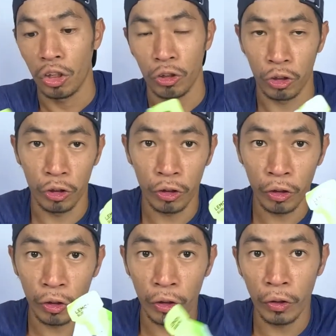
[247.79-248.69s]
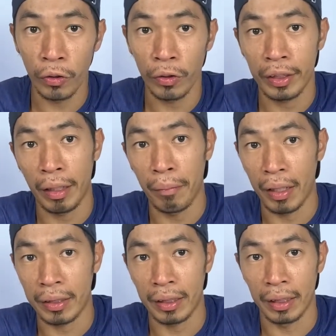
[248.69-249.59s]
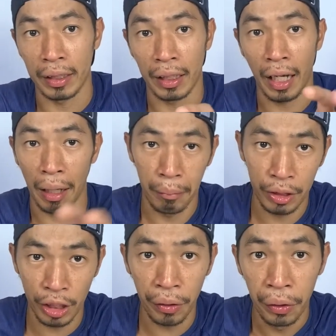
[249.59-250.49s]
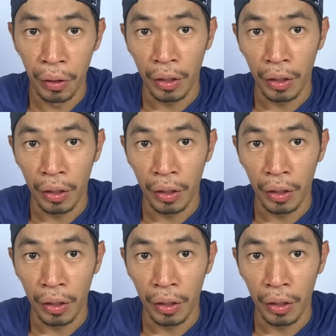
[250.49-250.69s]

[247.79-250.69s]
GU, same as the Hammer Gel.